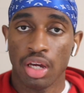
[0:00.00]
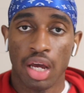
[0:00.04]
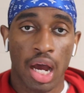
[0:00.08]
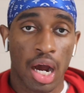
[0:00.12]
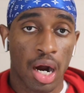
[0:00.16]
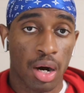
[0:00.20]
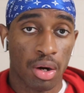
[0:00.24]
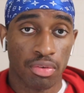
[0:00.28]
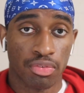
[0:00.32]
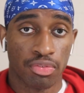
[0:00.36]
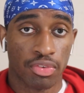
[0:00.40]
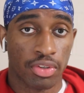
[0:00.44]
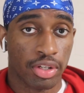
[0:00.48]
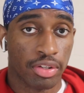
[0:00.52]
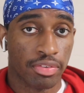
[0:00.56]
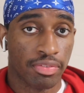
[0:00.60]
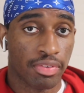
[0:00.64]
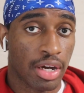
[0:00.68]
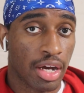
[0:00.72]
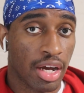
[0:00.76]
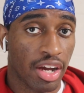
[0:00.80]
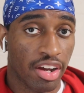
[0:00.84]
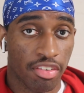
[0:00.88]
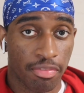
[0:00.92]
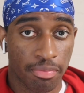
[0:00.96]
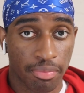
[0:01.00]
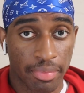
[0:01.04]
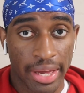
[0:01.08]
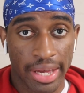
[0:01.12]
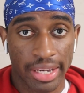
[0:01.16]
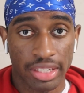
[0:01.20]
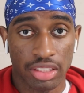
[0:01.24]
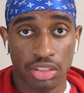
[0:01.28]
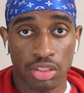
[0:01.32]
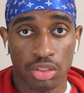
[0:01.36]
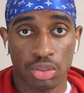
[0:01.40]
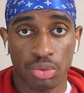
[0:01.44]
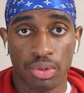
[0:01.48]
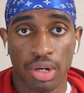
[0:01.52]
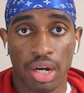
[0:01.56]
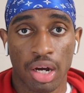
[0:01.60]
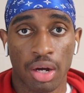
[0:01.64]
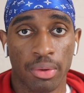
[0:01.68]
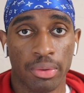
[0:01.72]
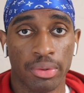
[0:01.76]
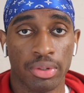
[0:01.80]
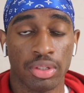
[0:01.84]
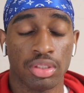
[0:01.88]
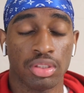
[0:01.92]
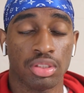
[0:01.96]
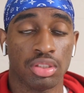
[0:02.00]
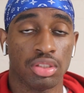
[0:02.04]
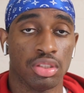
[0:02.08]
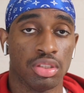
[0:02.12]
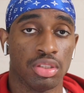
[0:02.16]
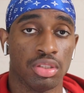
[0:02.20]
hour 45, max 2 hours.